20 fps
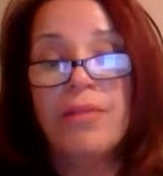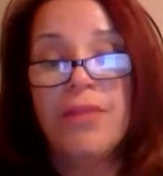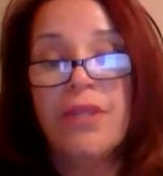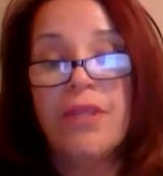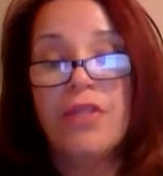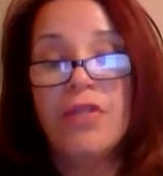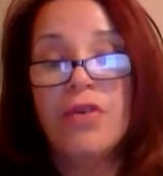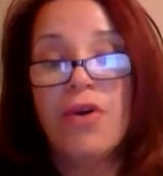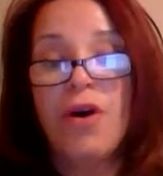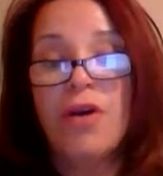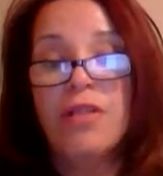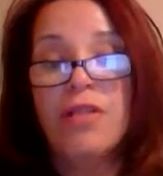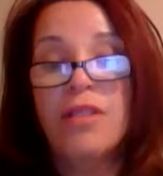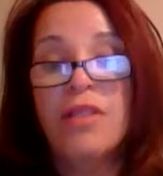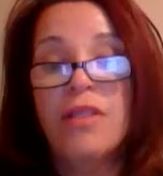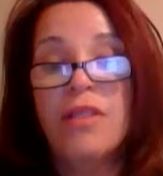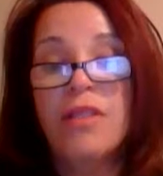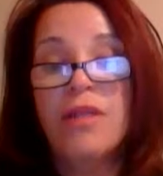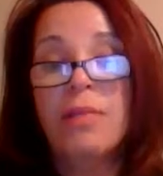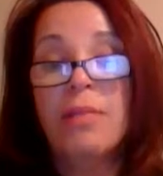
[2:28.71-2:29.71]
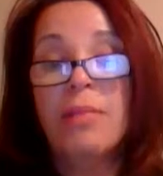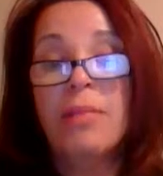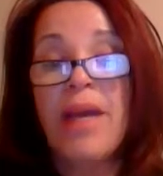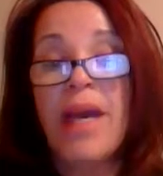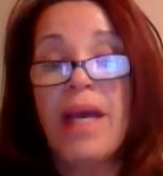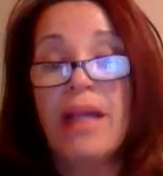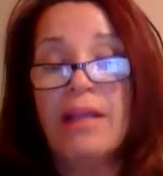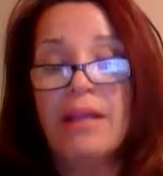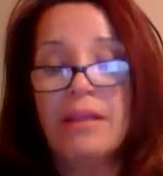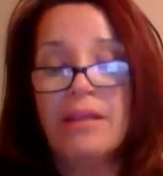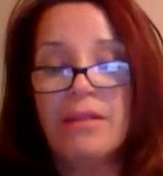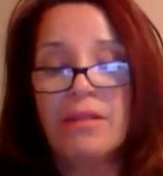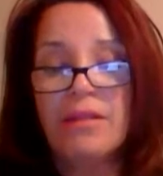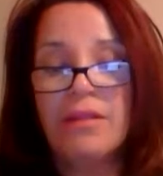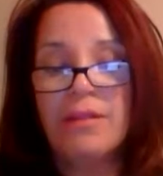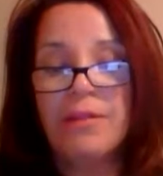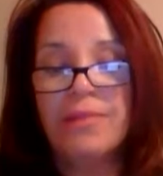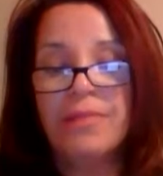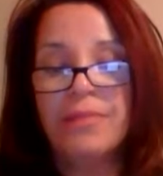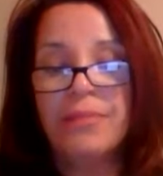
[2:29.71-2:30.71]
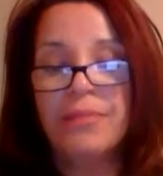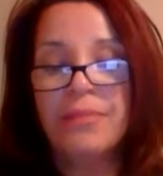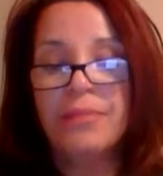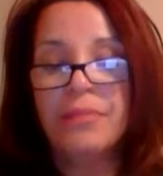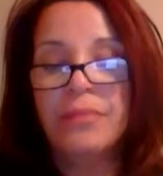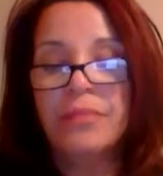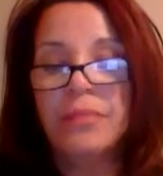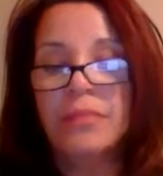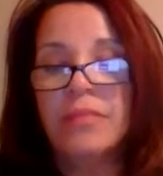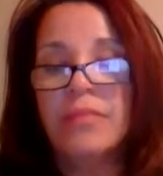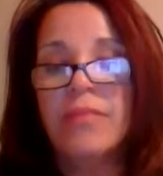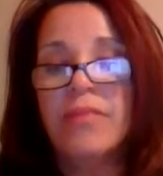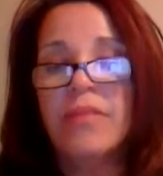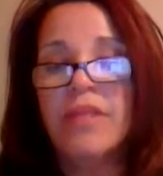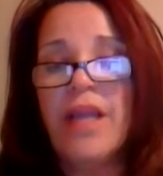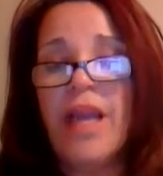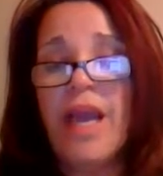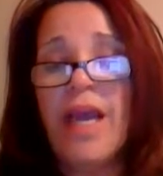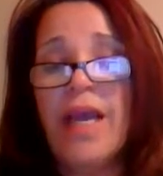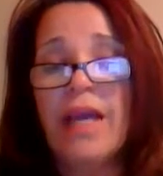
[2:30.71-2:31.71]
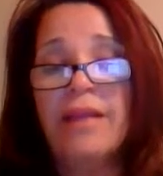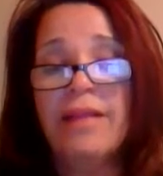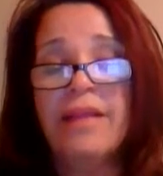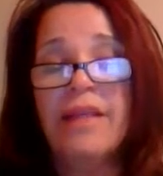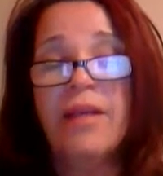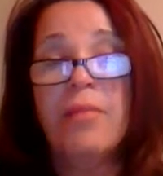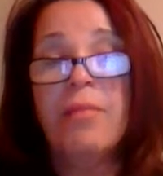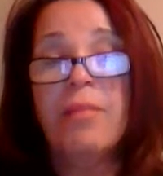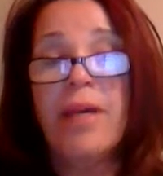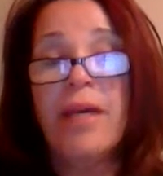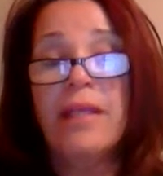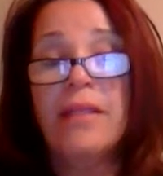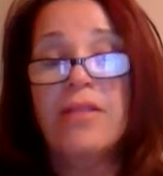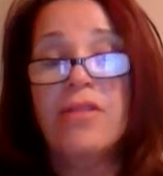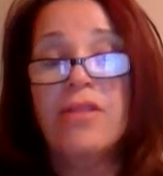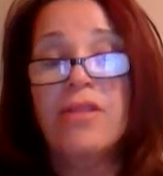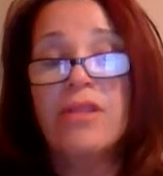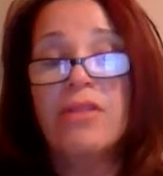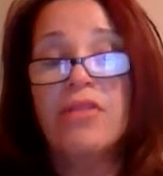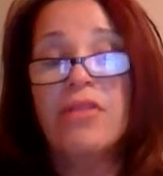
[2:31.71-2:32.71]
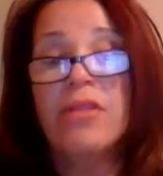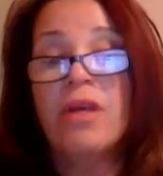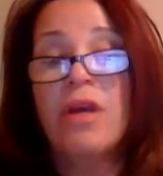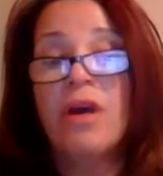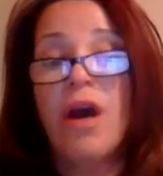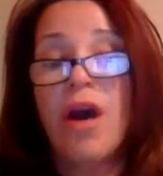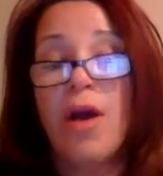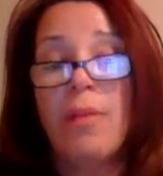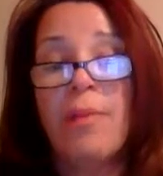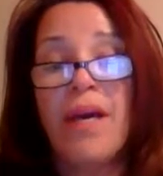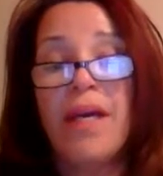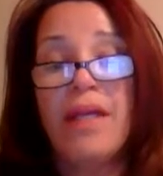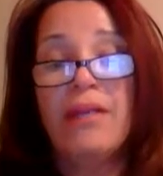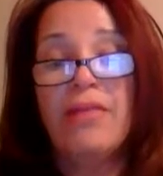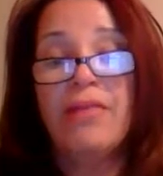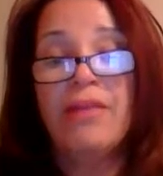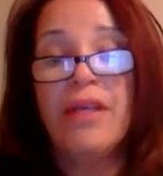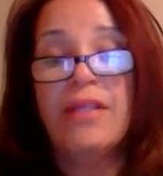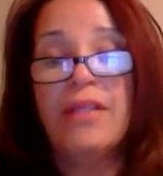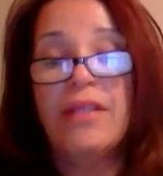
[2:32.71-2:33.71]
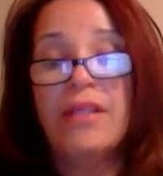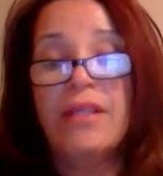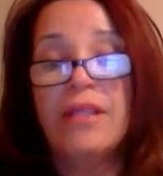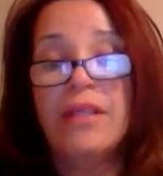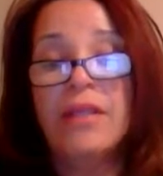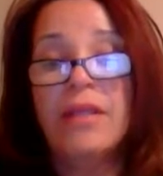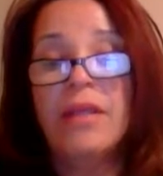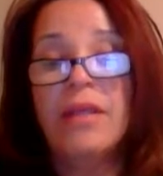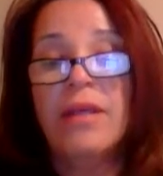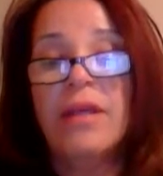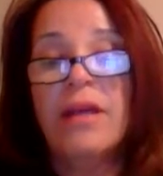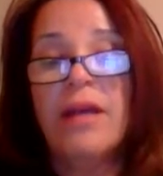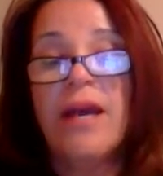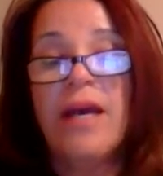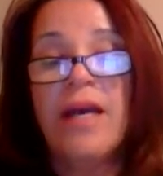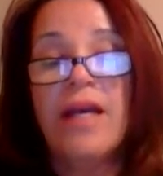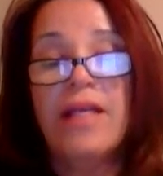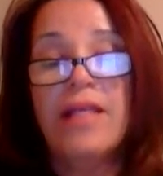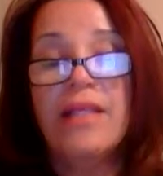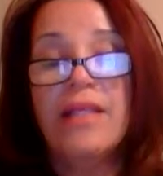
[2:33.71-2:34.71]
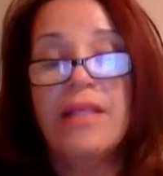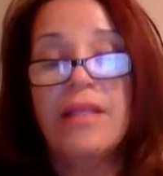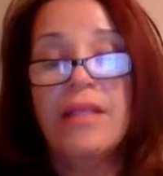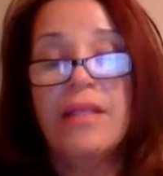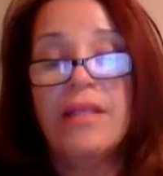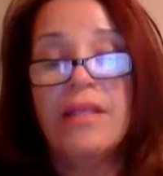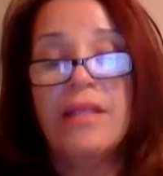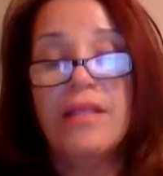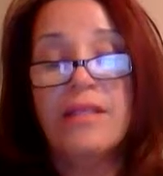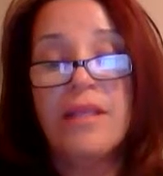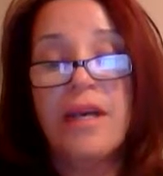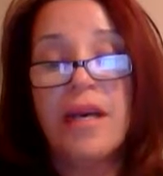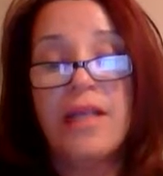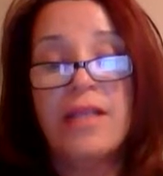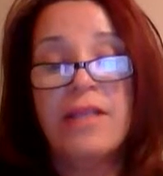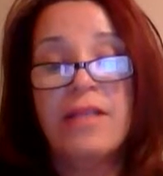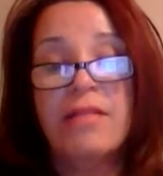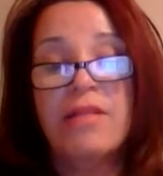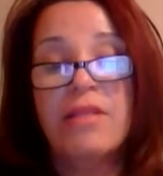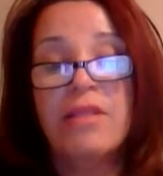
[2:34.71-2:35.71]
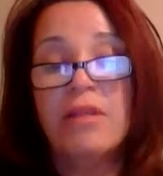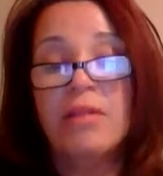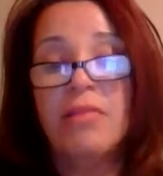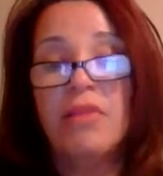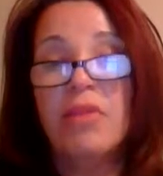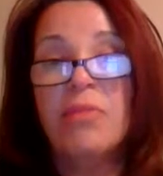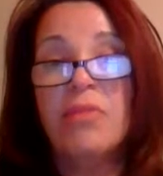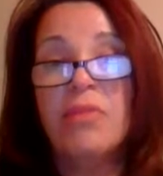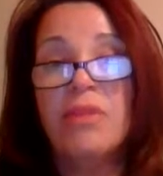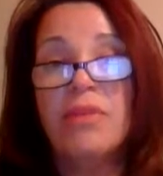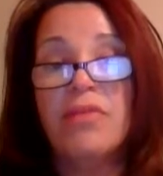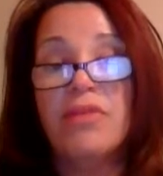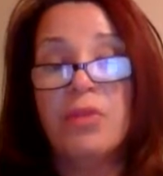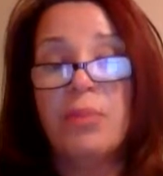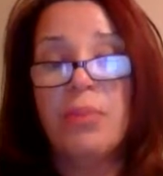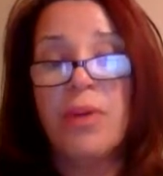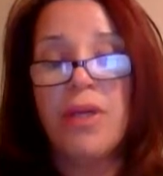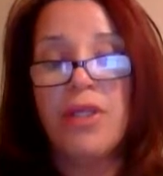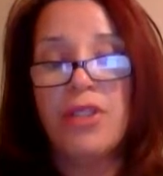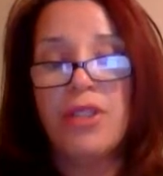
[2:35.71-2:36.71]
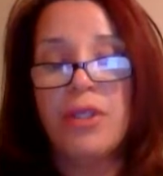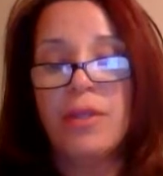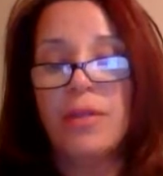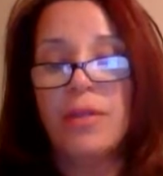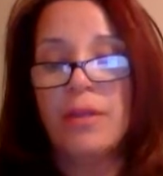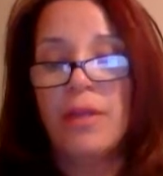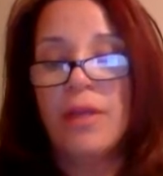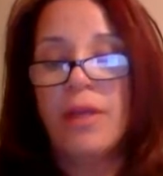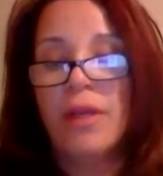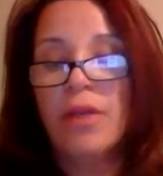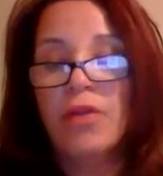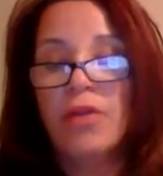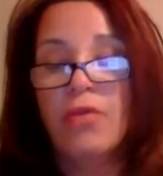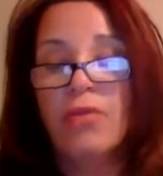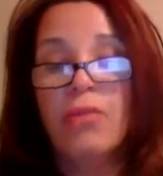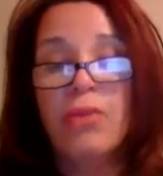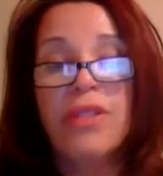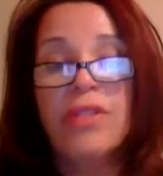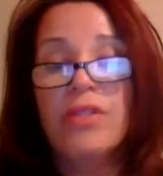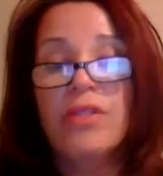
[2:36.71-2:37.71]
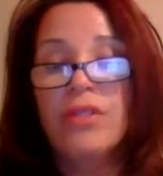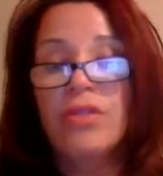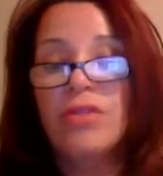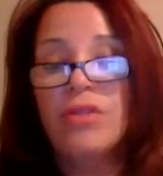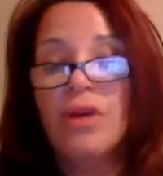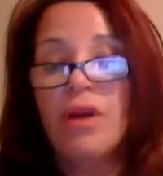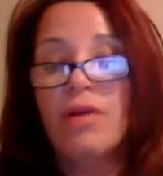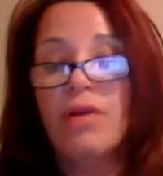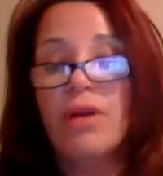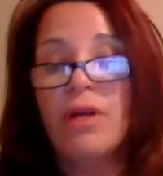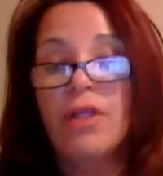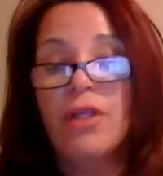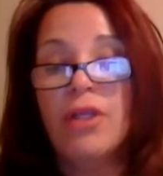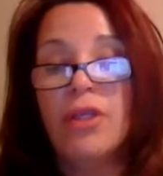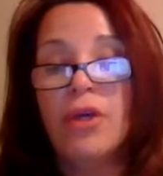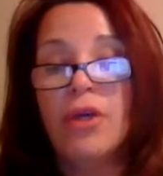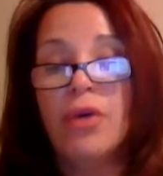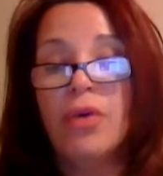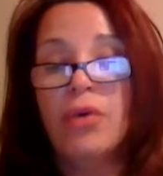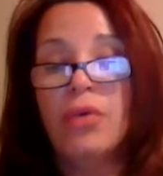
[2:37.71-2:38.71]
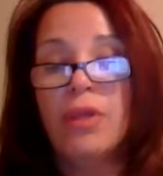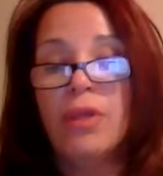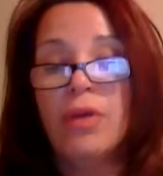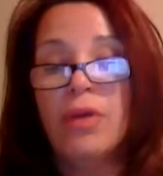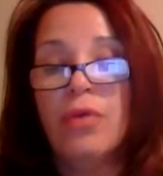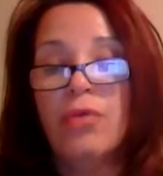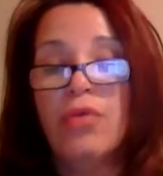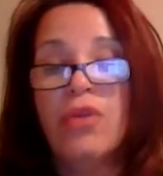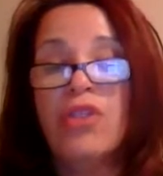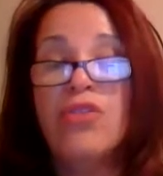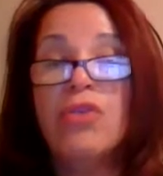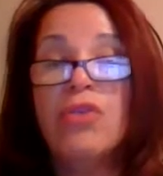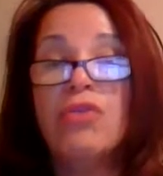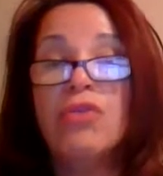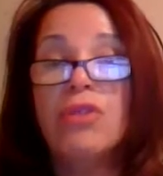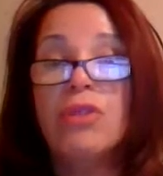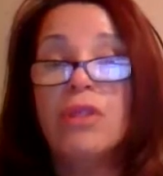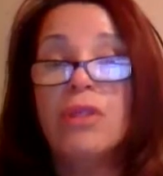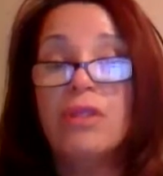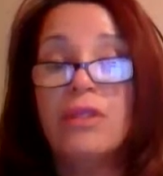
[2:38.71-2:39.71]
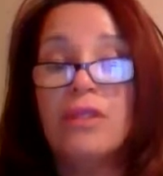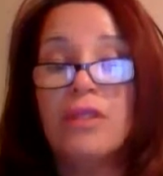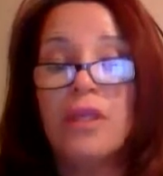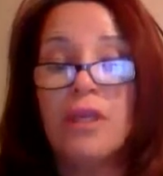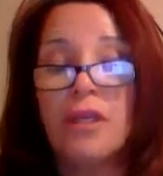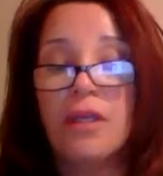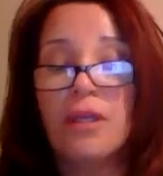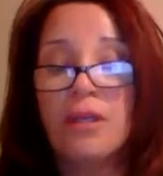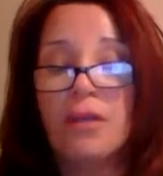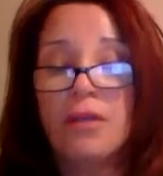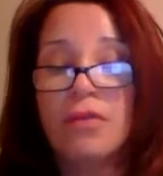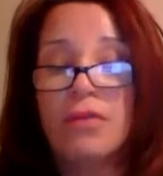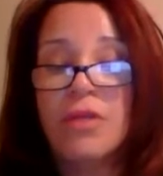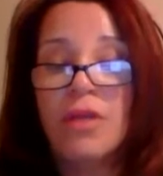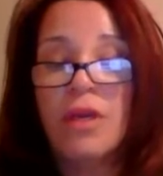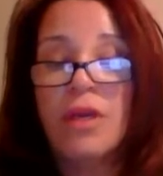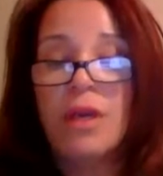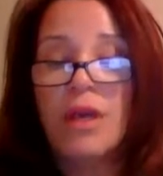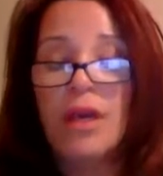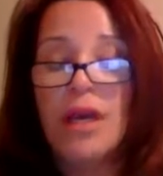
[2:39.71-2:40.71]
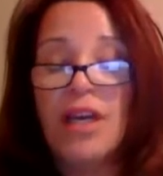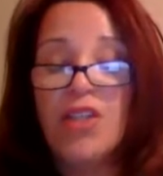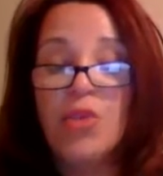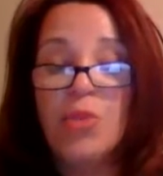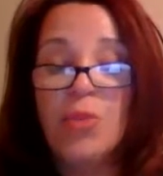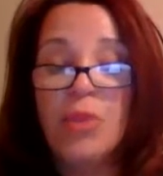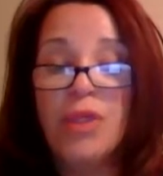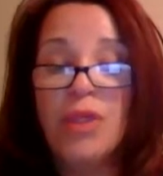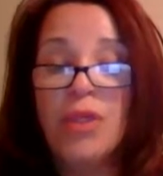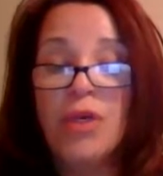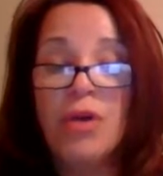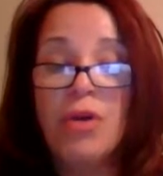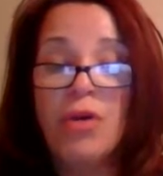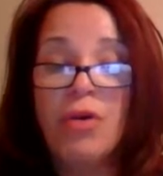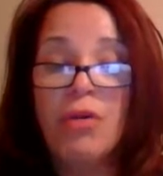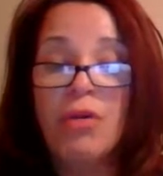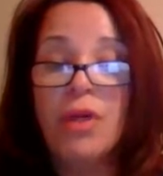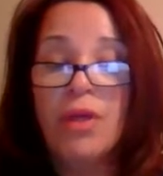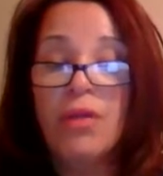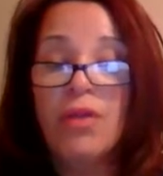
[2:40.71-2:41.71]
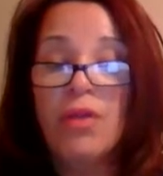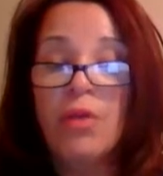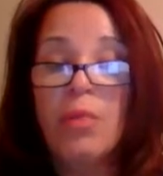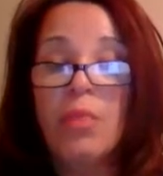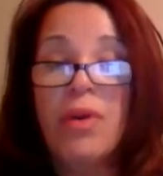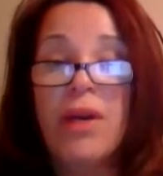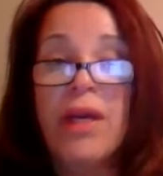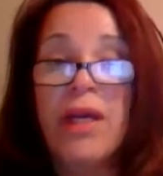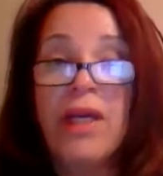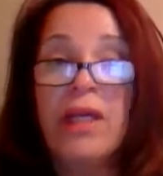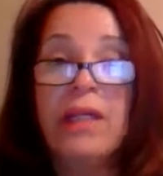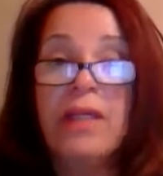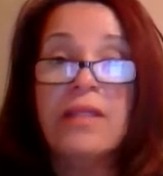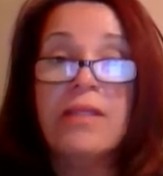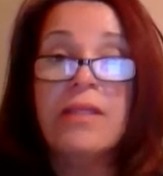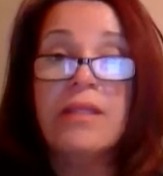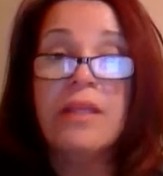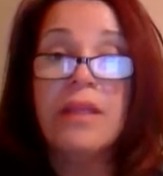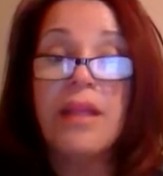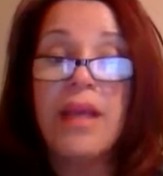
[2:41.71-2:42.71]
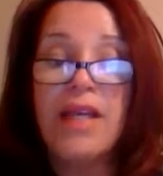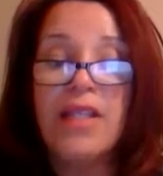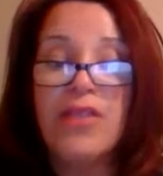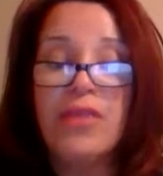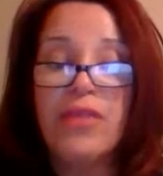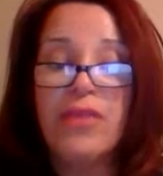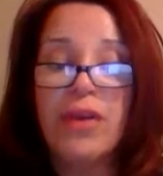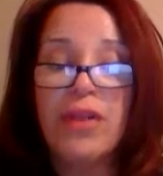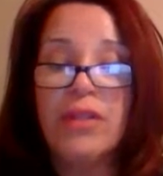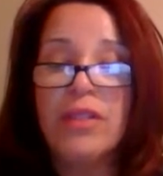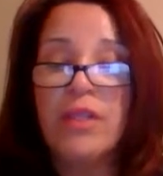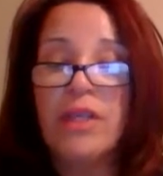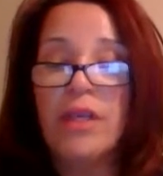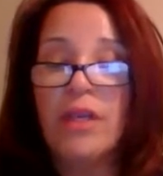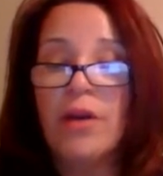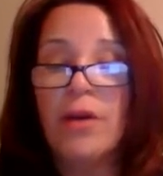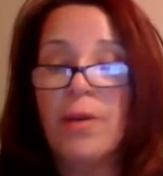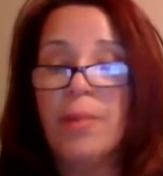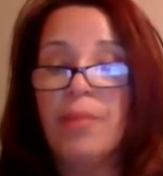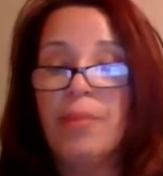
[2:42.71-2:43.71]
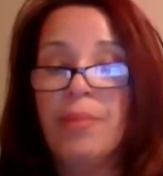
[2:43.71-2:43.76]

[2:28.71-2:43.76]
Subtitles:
This causes an imbalance, and the imbalances are manifested as the signs and symptoms of depression. The reasons are unknown. Research continues. As we know, the brain is the last frontier.